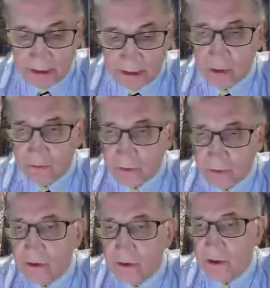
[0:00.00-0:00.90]
energy
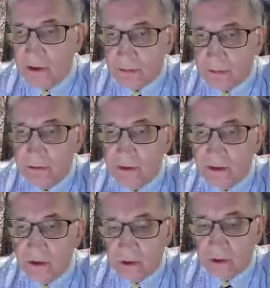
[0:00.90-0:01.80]
efficiency
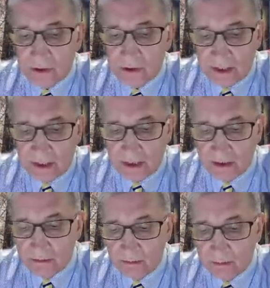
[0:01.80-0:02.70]
optimization
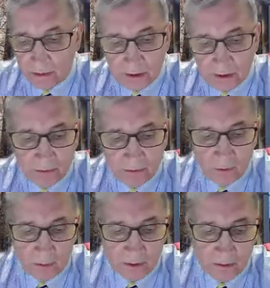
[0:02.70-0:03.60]
and mobility
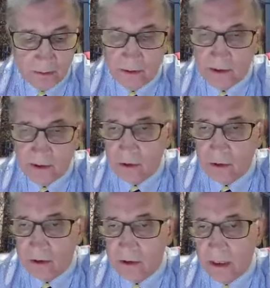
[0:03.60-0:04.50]
performance
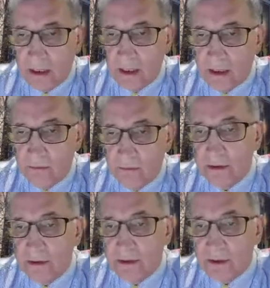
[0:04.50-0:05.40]
optimization
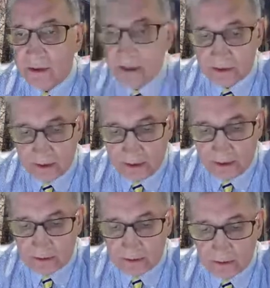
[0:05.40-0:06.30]
will be discussed
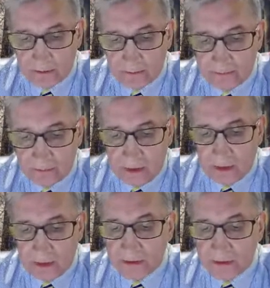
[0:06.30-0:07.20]
next.
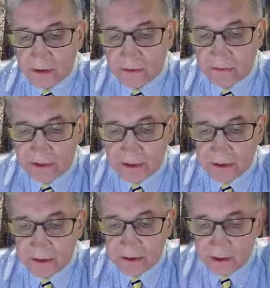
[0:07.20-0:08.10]
This is very
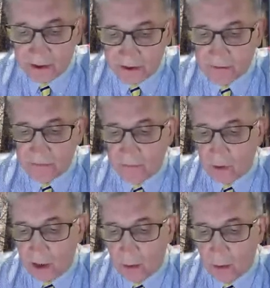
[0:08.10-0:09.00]
decisive for
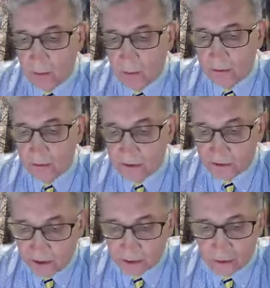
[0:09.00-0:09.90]
our
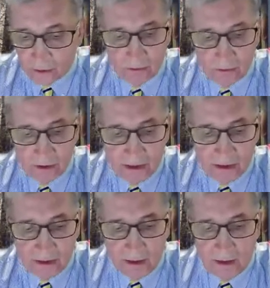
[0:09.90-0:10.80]
discussion today,